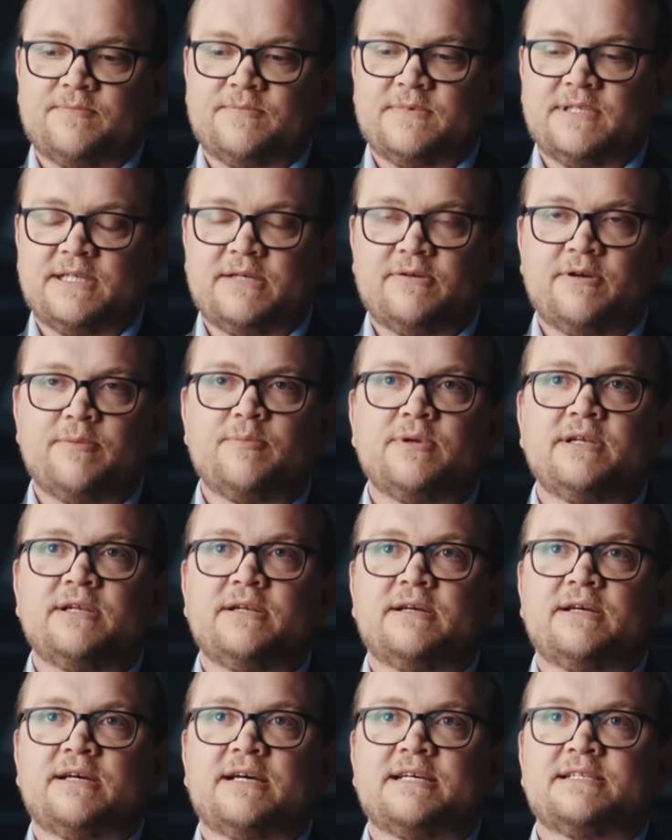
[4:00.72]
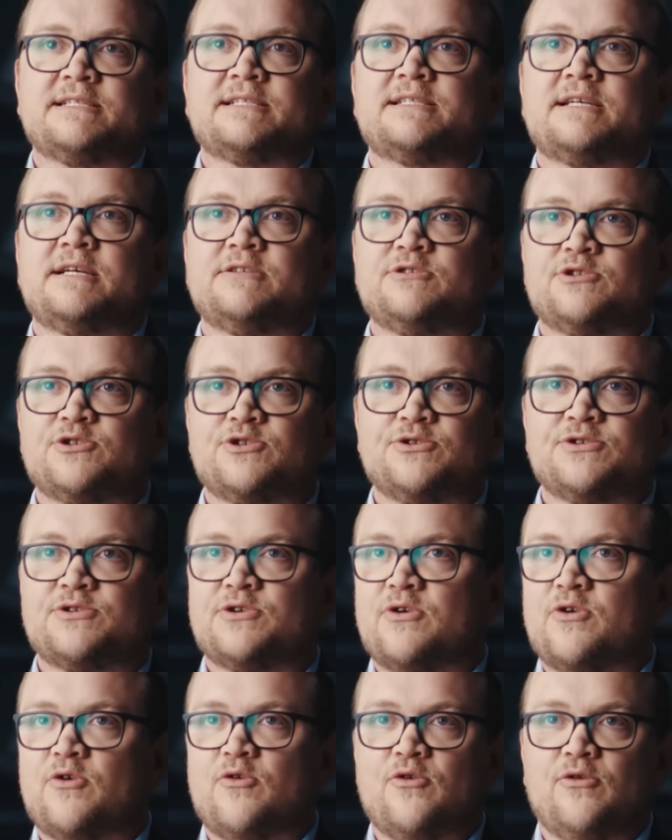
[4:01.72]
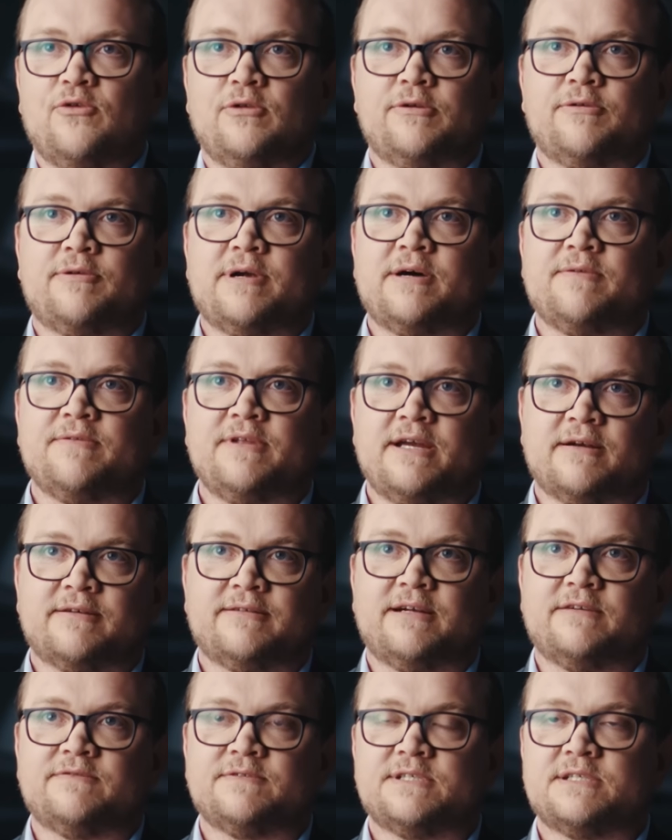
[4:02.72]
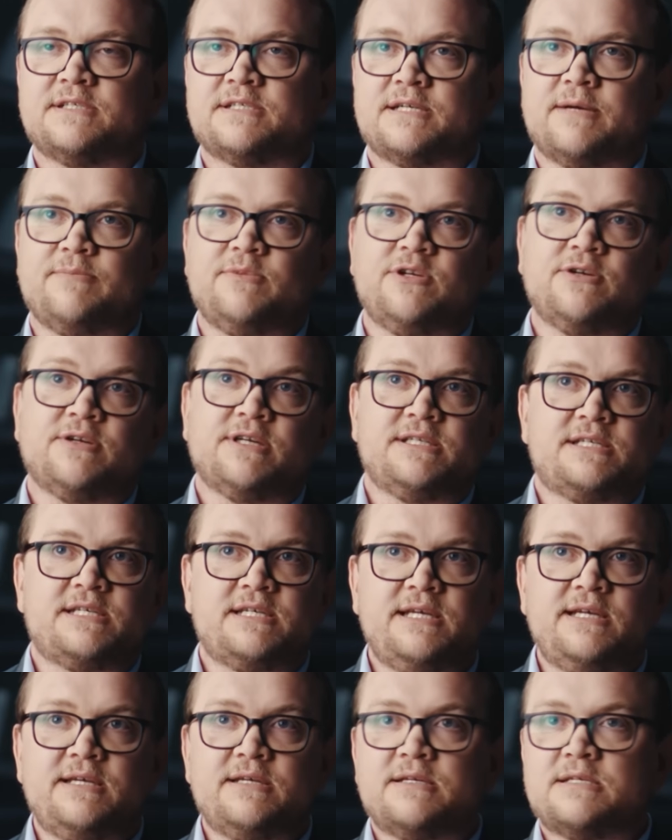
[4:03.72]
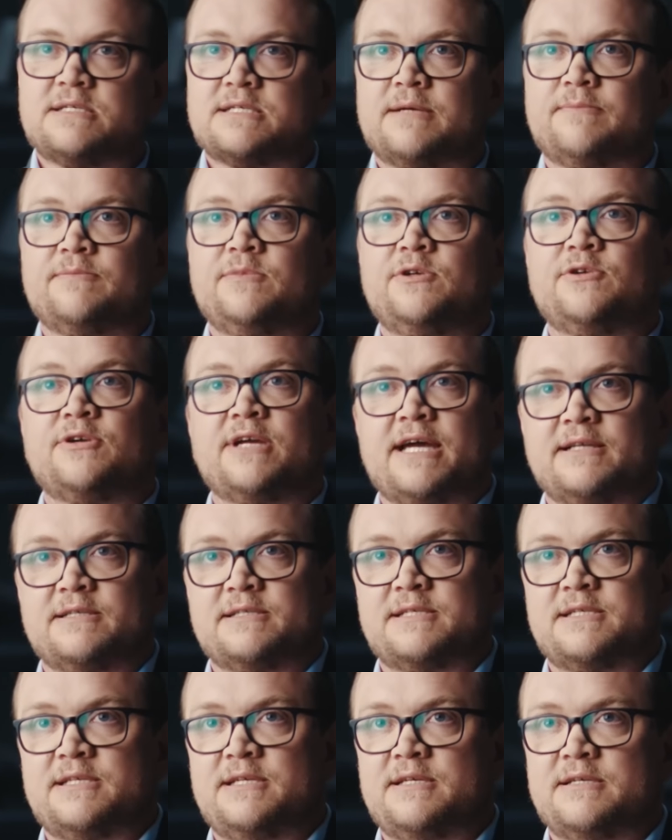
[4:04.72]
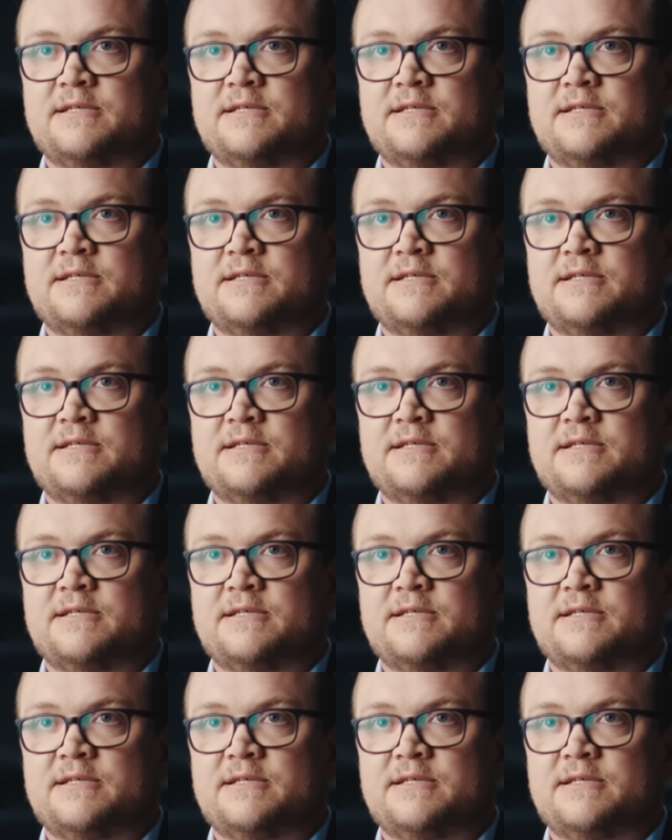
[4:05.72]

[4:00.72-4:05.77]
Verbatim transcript: The Gripen has sensors all around the aircraft. Some you can see, some you can't see.